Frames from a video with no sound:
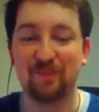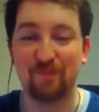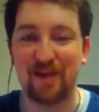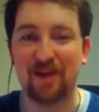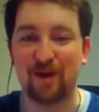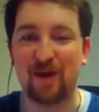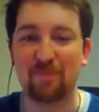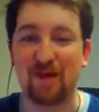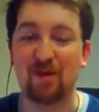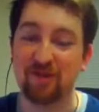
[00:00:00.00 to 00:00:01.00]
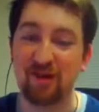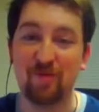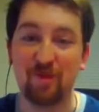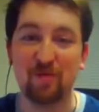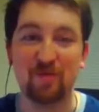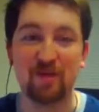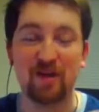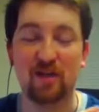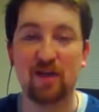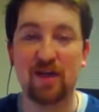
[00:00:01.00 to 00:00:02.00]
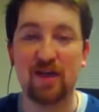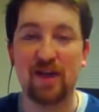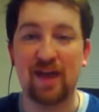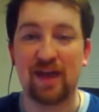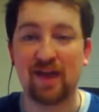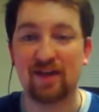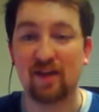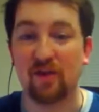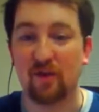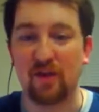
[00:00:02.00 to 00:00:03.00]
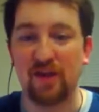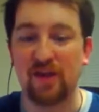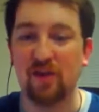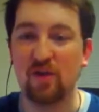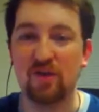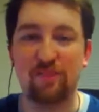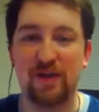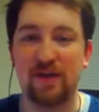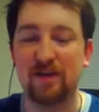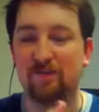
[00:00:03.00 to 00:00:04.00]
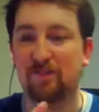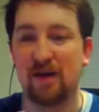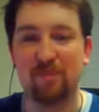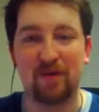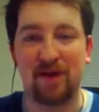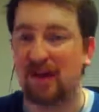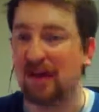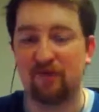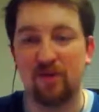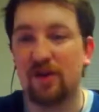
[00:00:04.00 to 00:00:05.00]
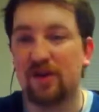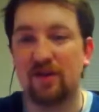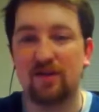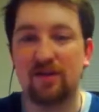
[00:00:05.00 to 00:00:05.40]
being bought by retirement homes right now, and the Wii U is being bought by, I have no idea.